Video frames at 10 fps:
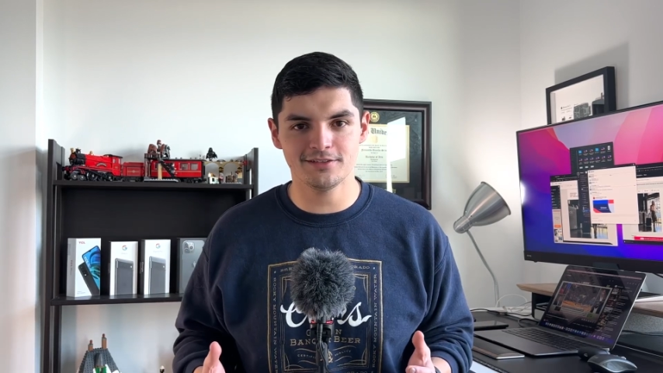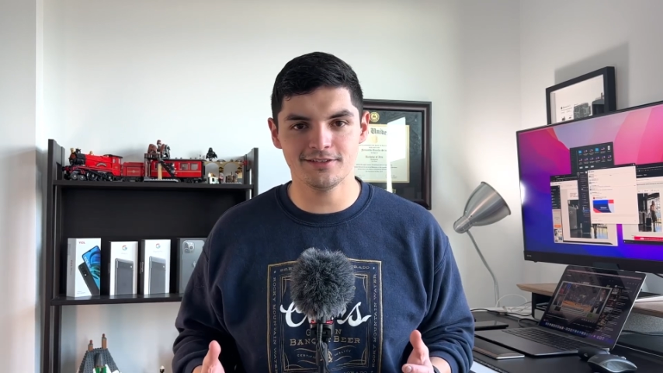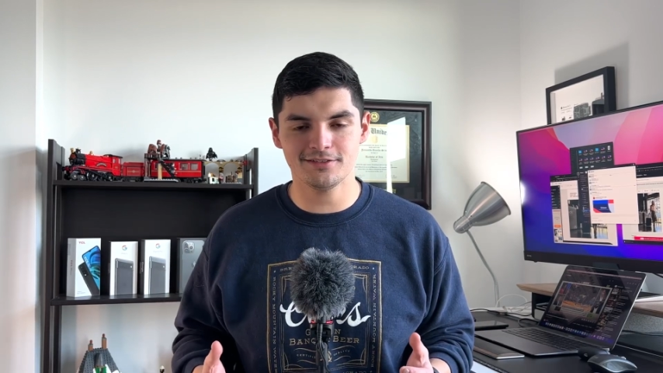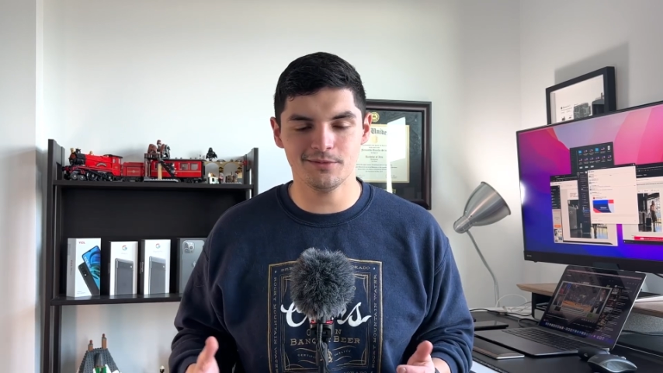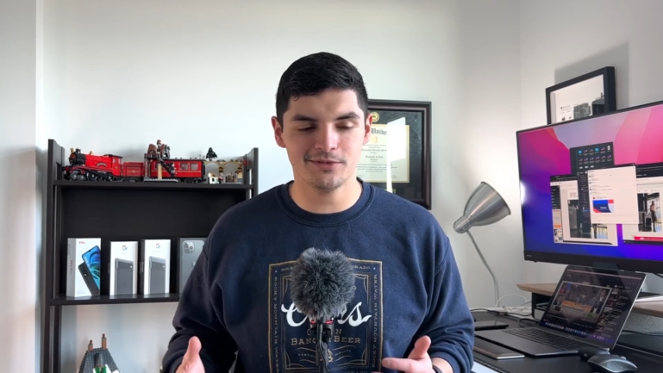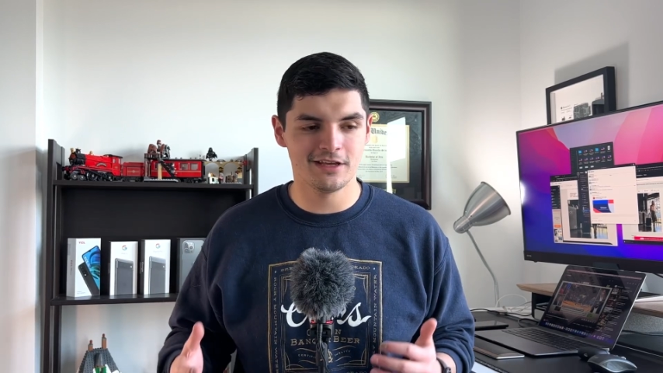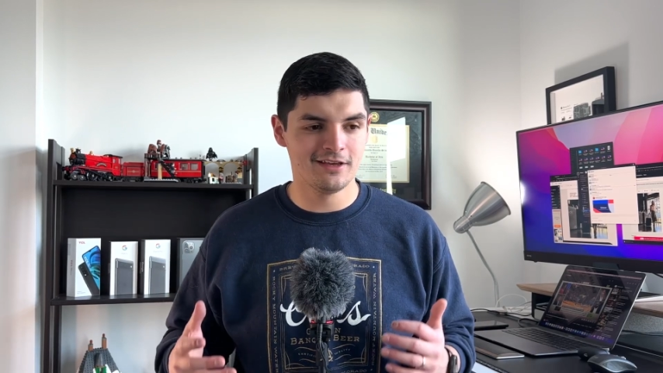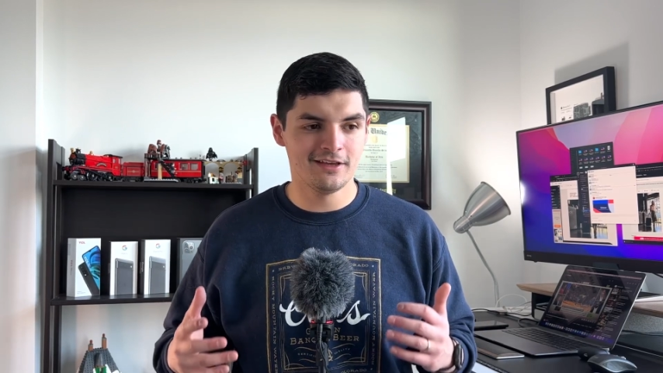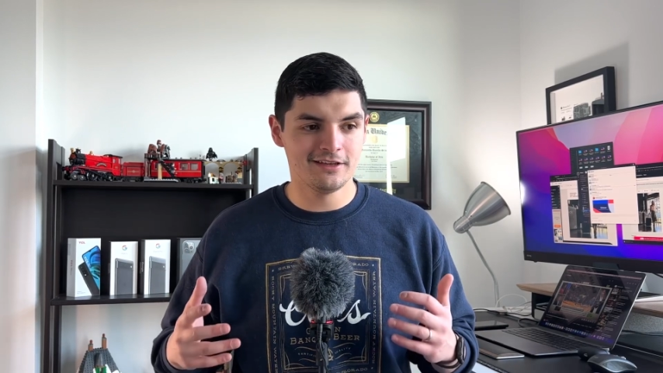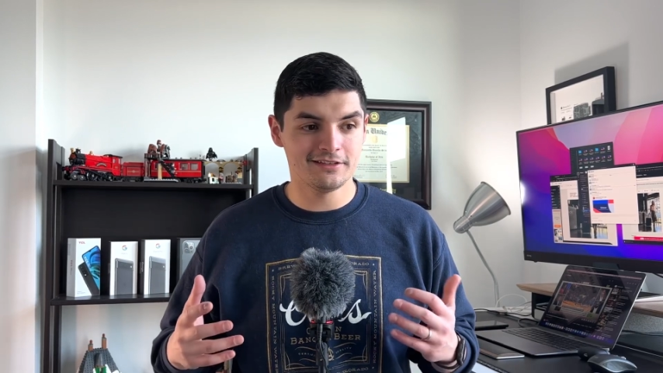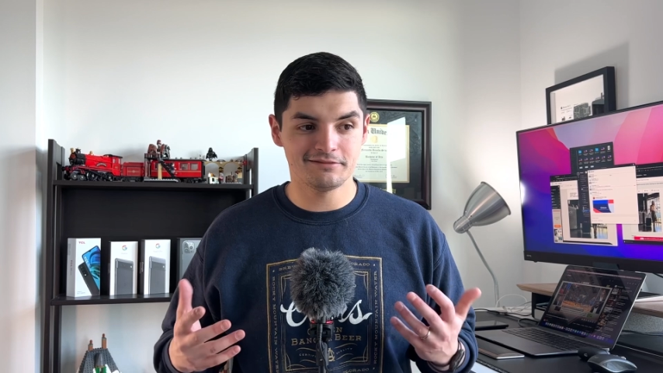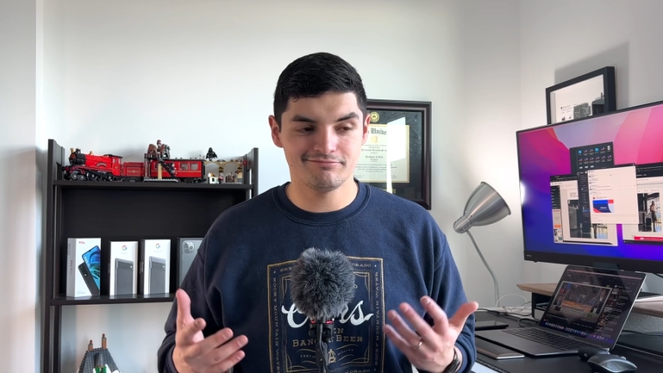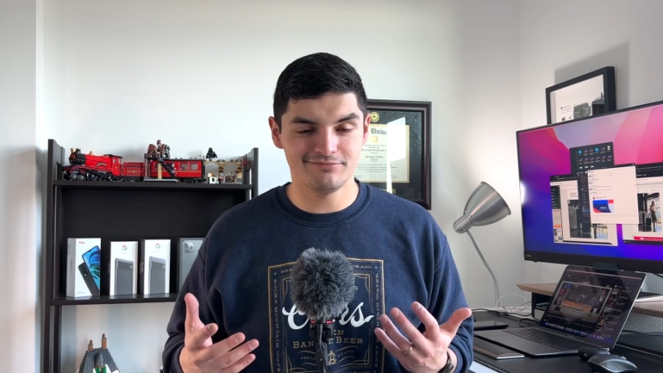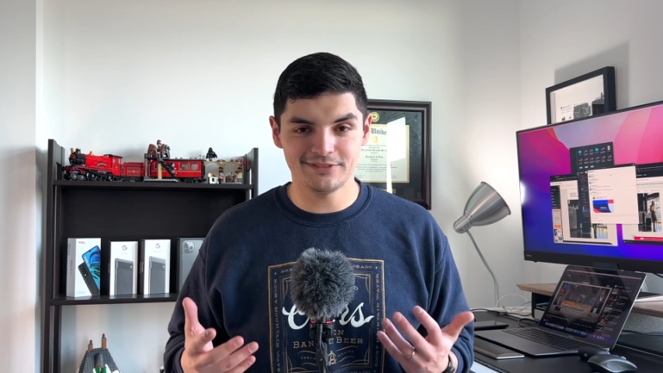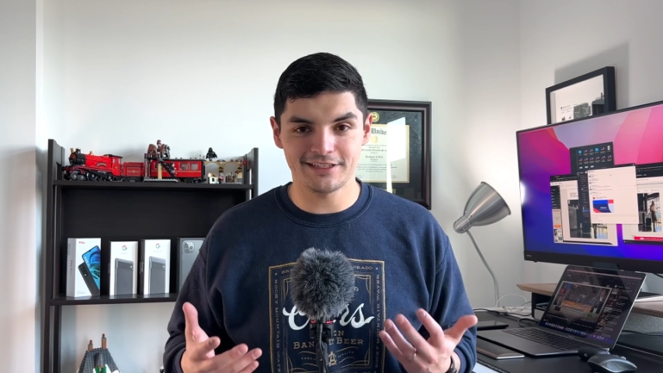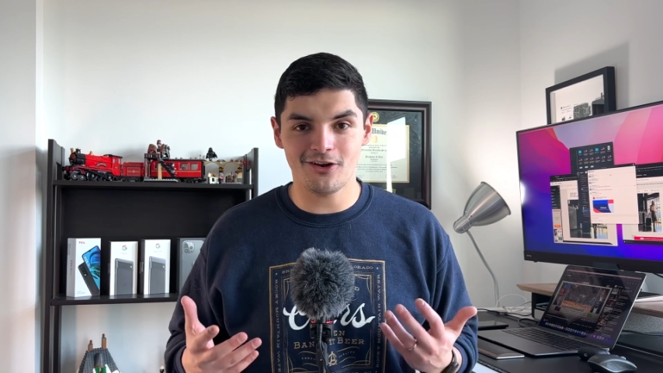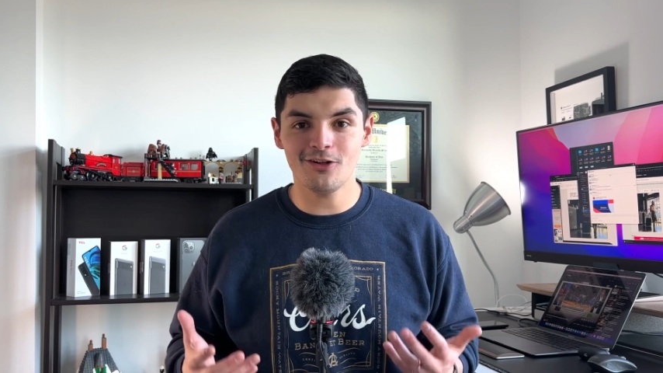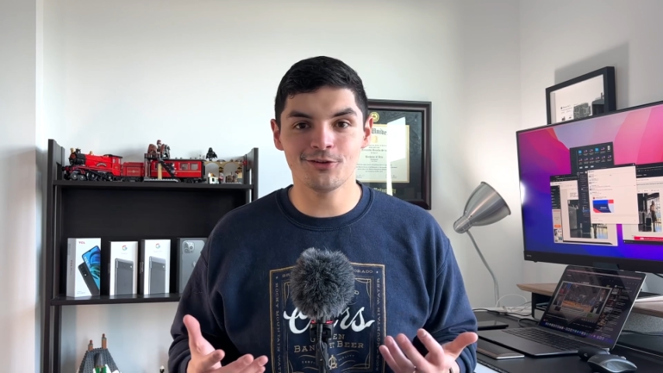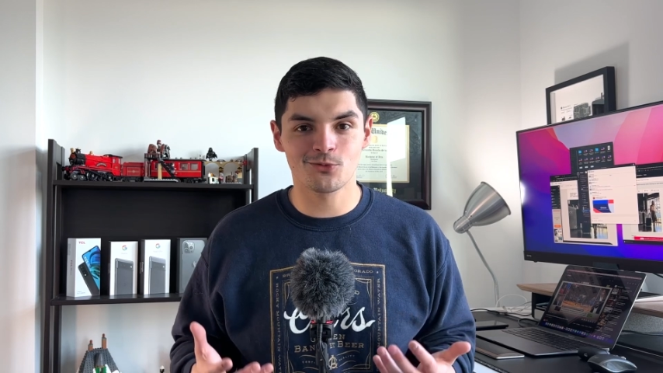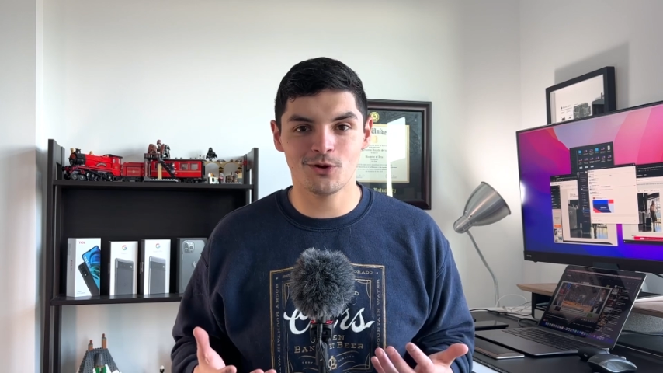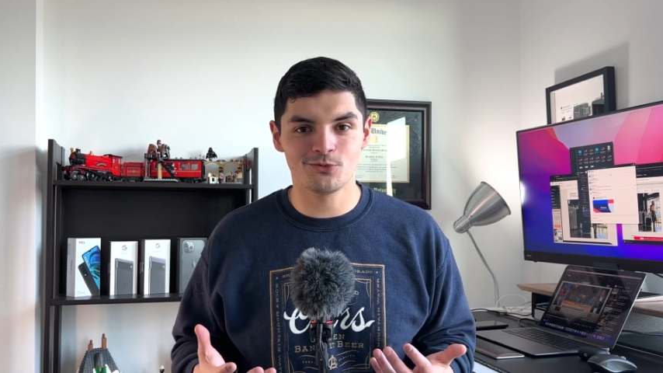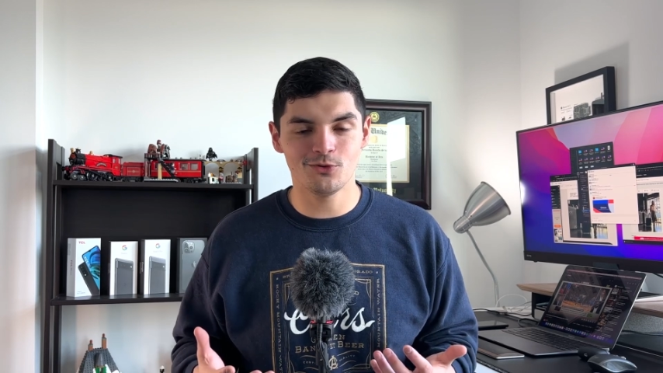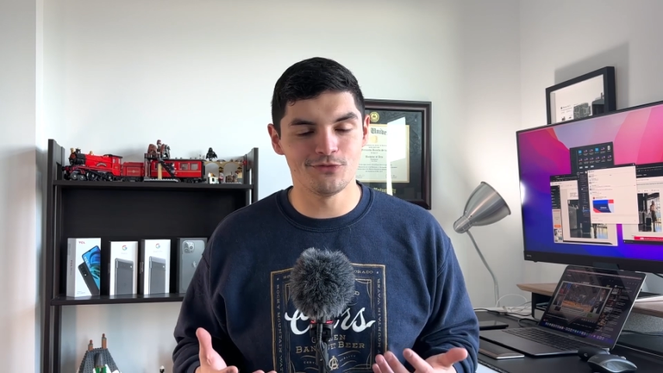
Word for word: systems like all under one roof.